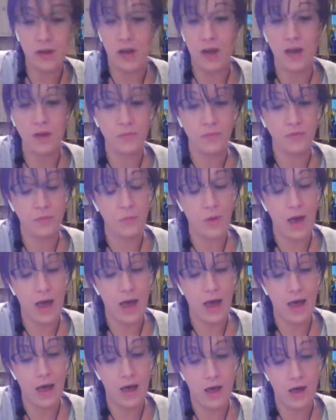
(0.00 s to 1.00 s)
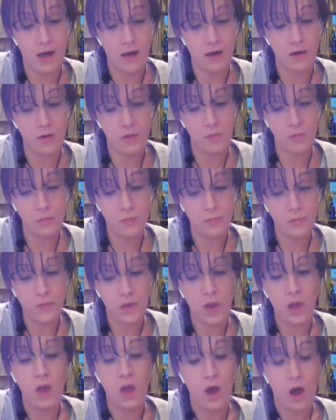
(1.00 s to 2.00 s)
of Cups. Wow.
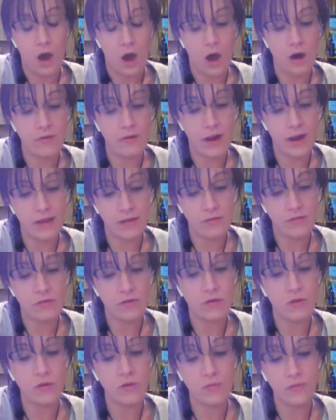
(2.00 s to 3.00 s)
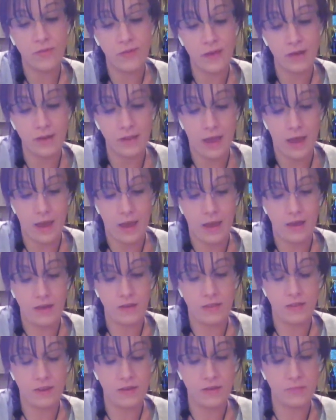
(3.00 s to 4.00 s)
All right, so you feel
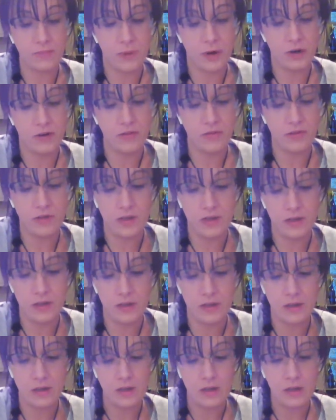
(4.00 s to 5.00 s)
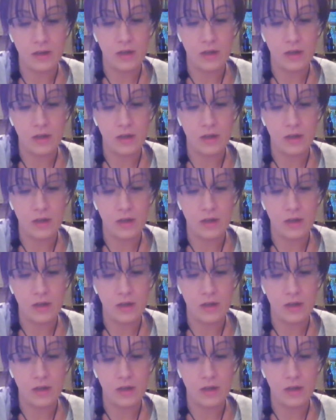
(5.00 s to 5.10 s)
like this person,